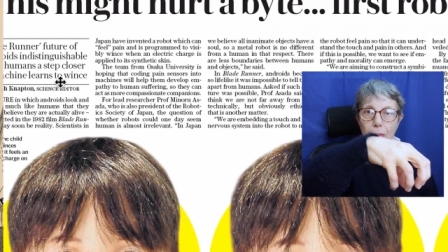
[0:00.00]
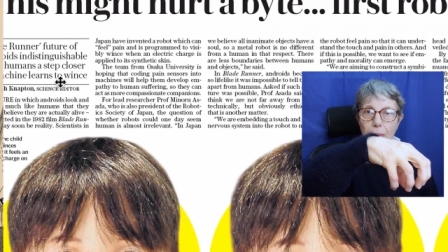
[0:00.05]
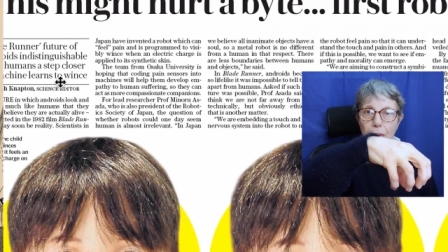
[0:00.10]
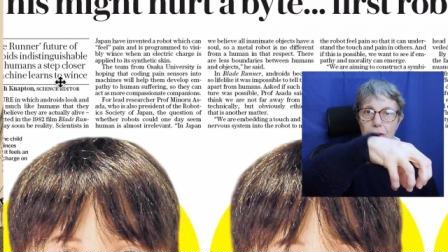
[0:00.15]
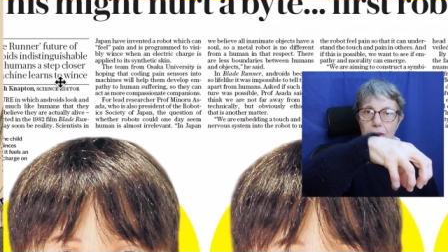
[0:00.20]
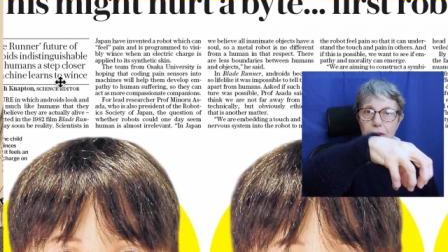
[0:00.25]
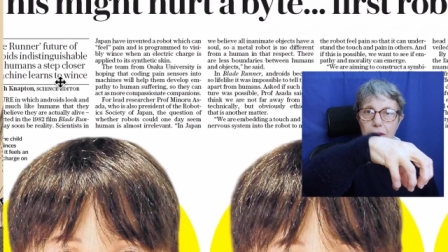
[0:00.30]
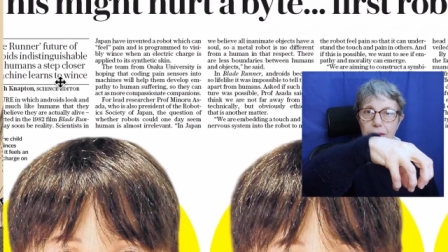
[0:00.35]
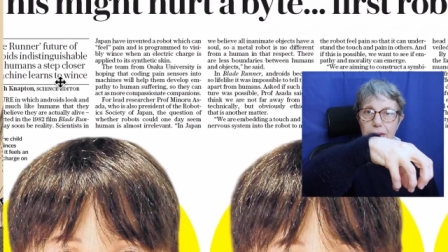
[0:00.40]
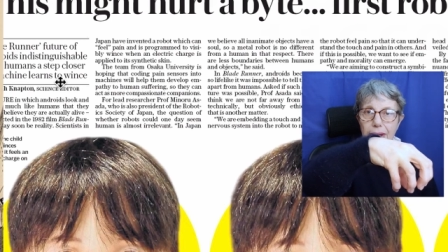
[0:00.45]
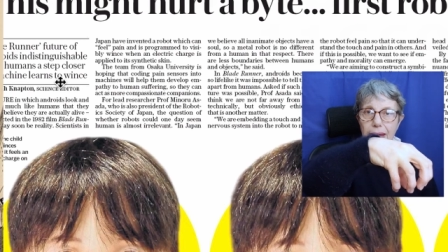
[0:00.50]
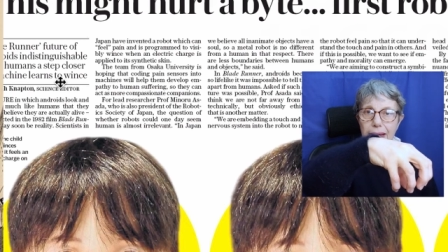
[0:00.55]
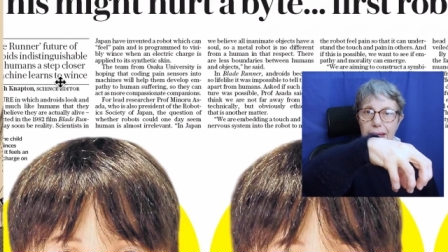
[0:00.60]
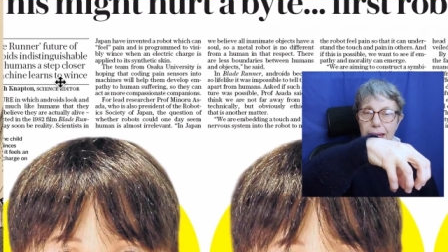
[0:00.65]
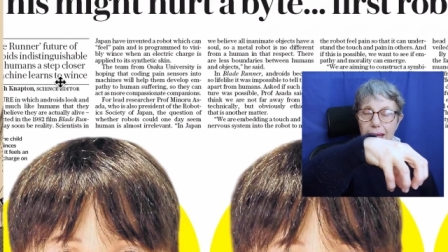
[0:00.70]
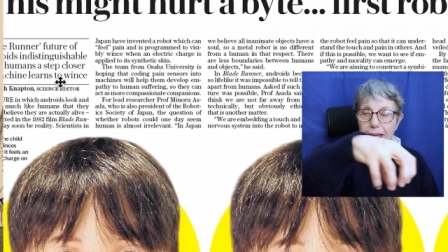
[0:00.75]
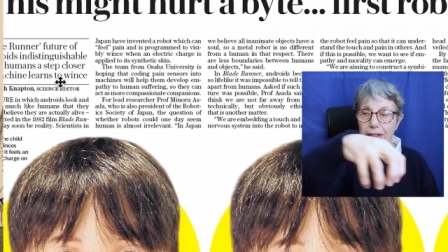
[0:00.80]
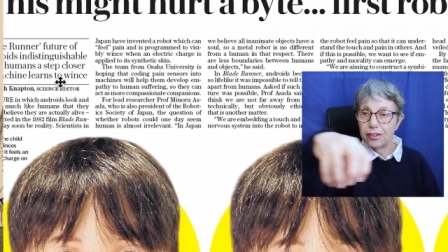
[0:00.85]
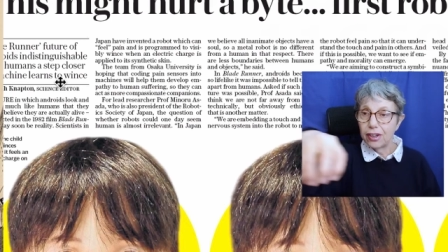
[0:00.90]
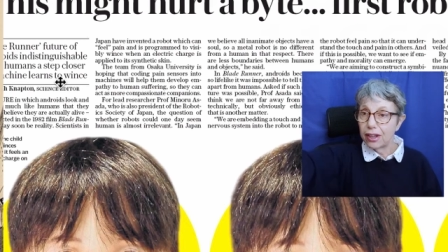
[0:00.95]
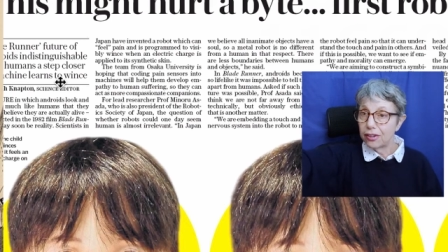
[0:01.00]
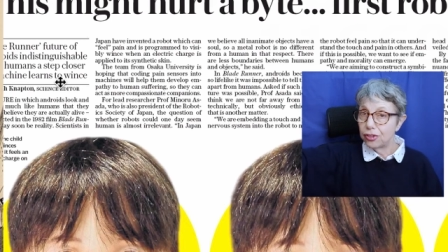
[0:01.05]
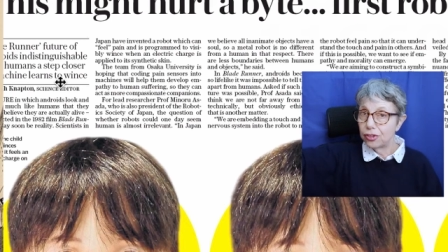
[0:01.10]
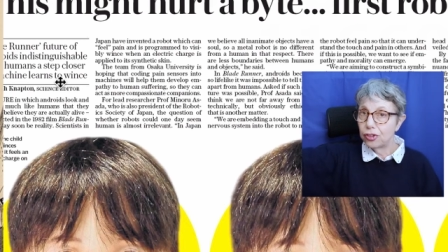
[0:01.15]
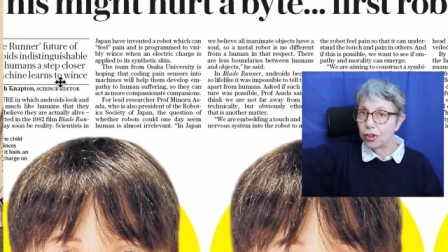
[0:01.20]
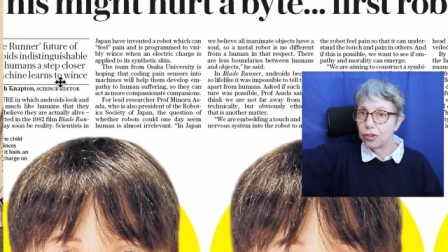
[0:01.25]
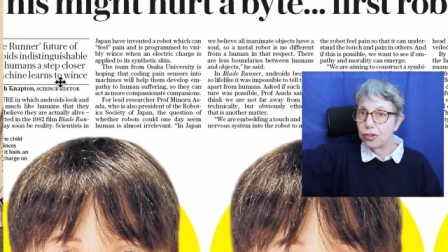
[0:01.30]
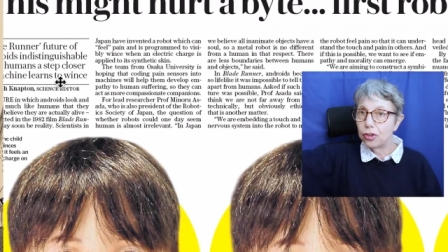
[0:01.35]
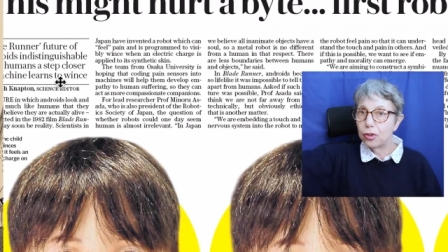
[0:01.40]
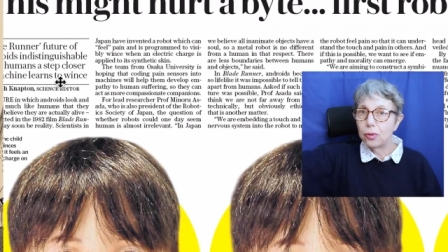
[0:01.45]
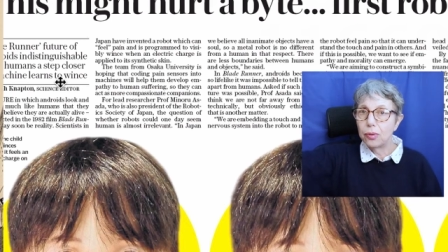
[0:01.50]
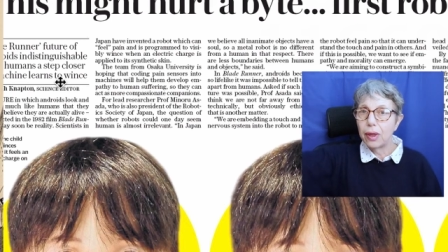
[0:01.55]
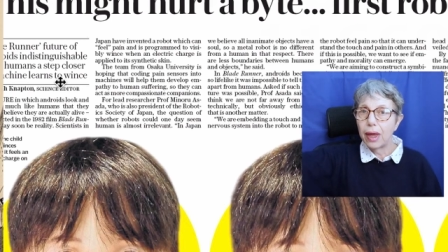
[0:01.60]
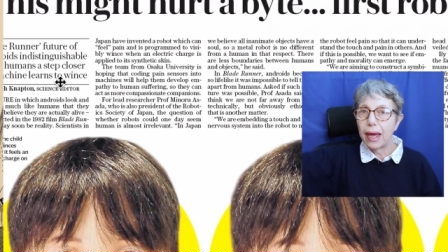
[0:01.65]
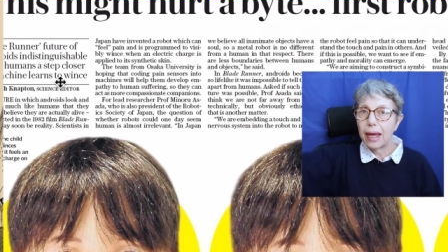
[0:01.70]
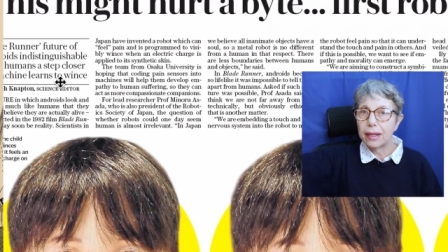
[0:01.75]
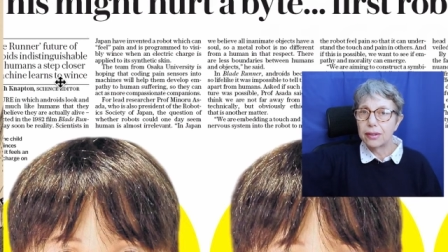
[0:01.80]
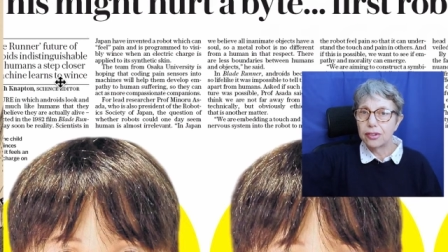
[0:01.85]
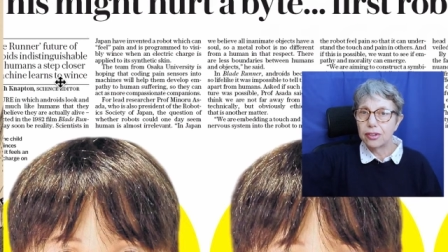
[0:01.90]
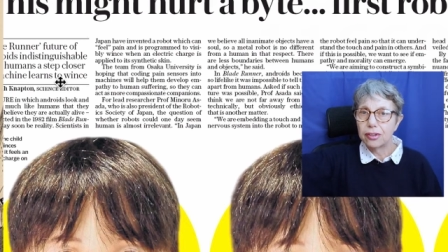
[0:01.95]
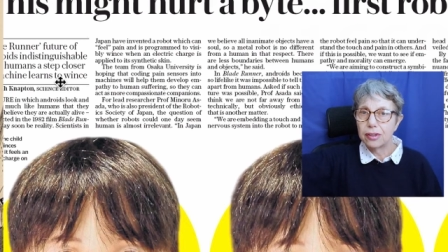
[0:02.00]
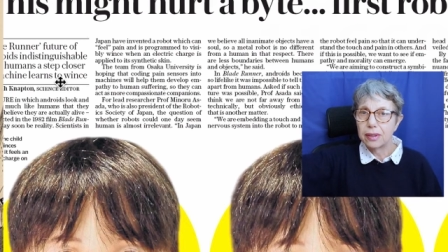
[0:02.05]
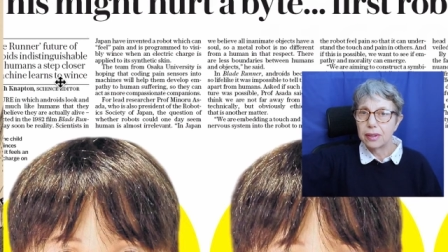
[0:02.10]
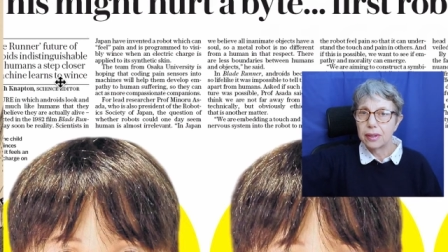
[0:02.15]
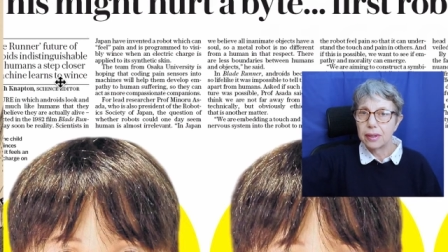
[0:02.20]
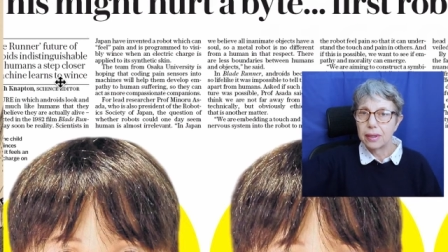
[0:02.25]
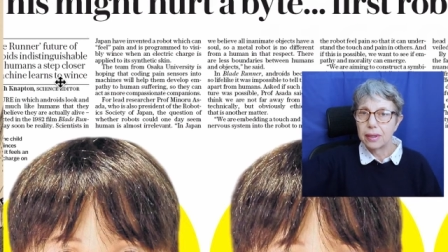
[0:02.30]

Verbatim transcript: the bottleneck, it has to do that.